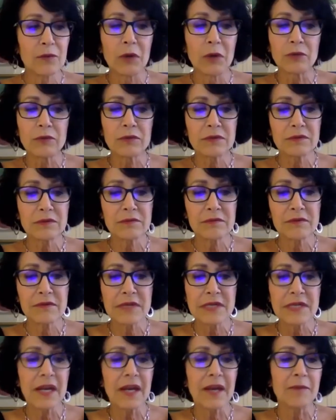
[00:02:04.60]
won't
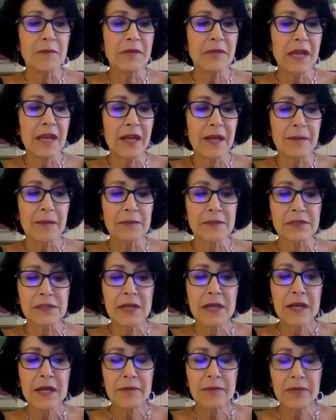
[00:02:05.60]
name names,
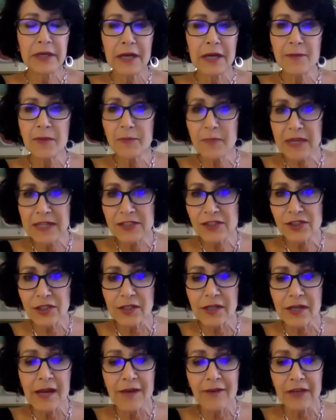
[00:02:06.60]
but I'm a
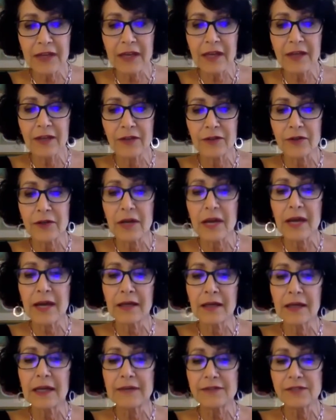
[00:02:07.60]
patient navigator
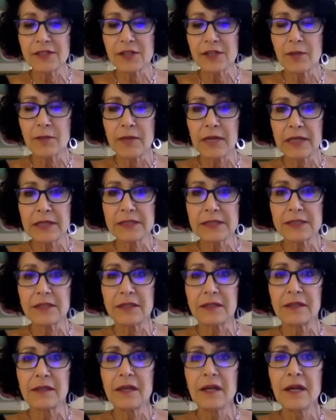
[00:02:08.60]
at Lifestyle
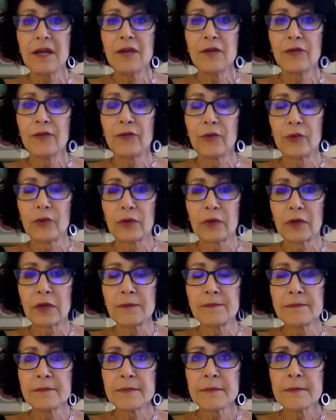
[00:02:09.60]
Medicine
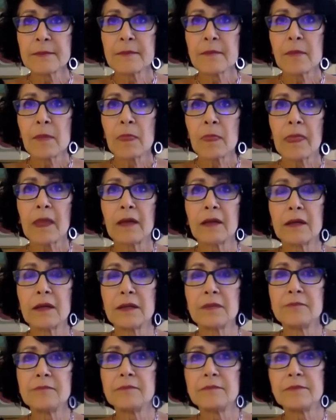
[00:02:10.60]
for
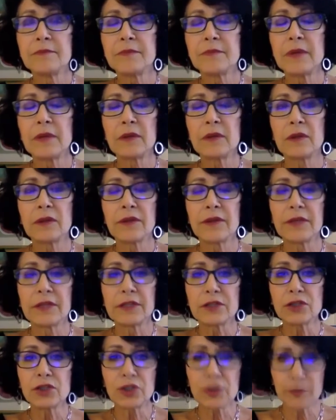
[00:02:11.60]

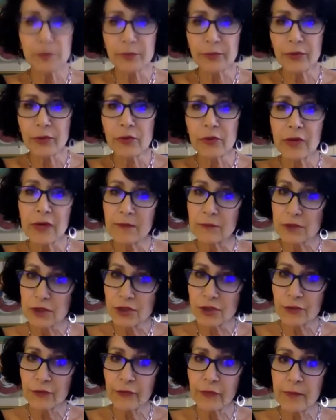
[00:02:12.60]
the CHIP program,
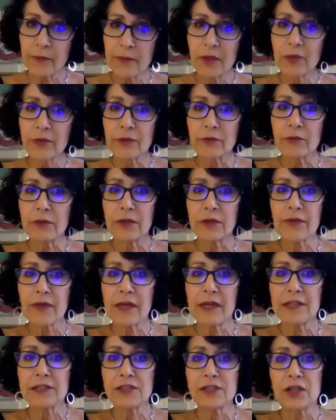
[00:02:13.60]
which you're familiar with,
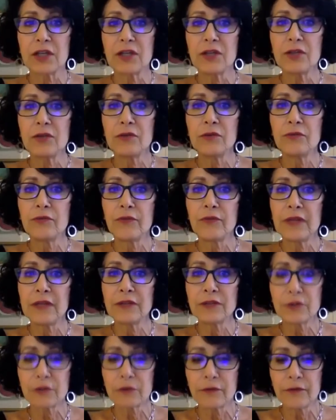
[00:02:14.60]
AJ. You've
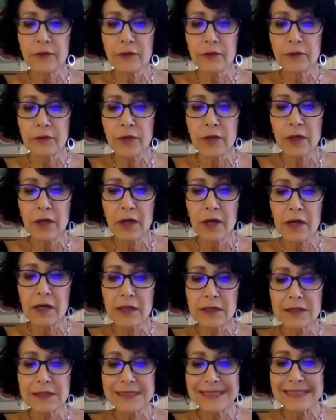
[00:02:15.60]
interviewed
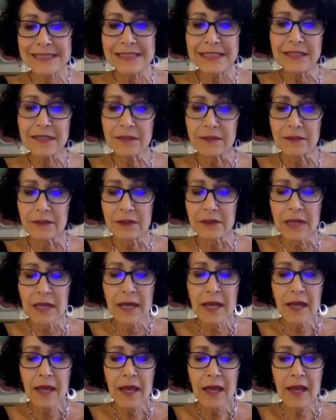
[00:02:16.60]
Hans Diehl
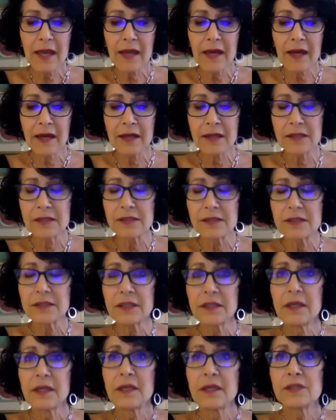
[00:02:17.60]
and
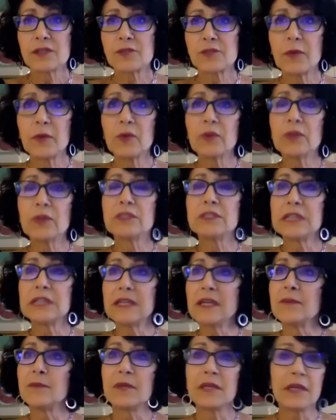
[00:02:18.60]
spoken to
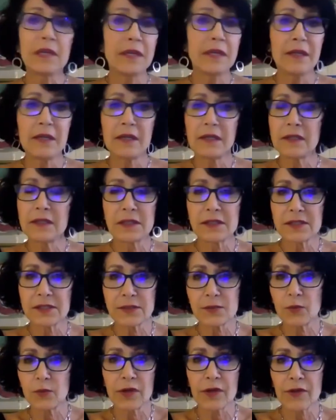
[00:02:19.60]
him, and he
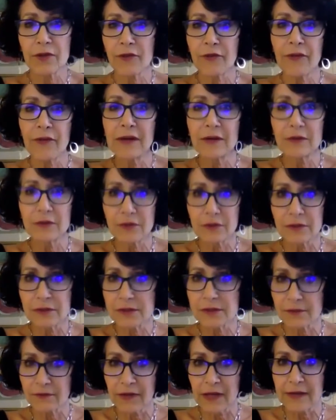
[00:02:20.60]
is one of the
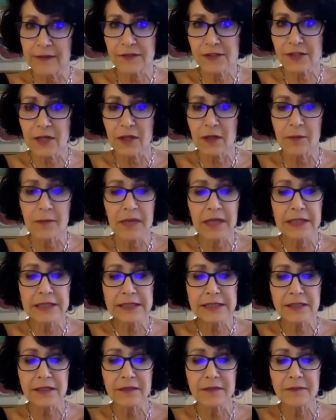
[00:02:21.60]
founders of lifestyle
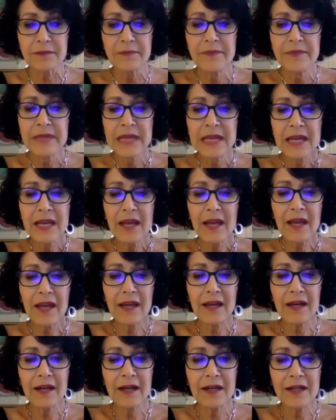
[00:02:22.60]
medicine.
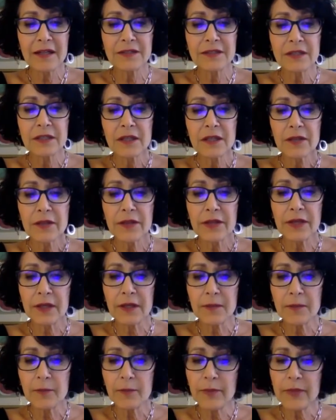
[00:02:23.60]
And
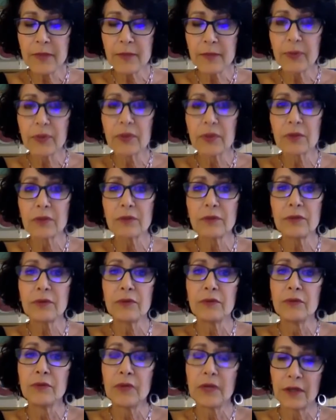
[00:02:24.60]
the people
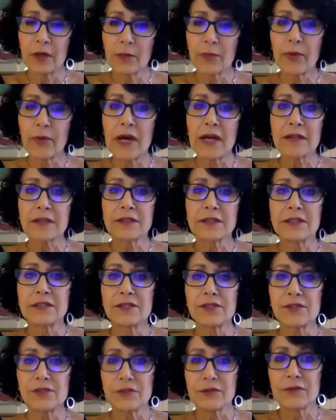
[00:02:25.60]
who in our
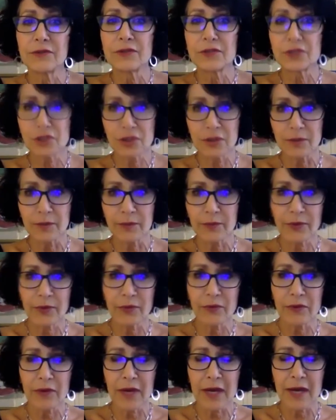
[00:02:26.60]
practice do the CHIP
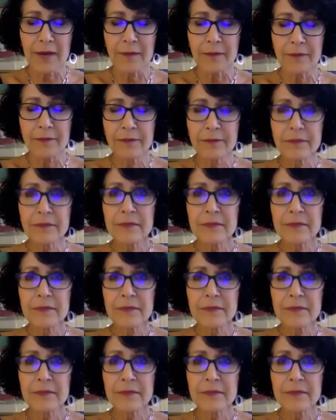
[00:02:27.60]
program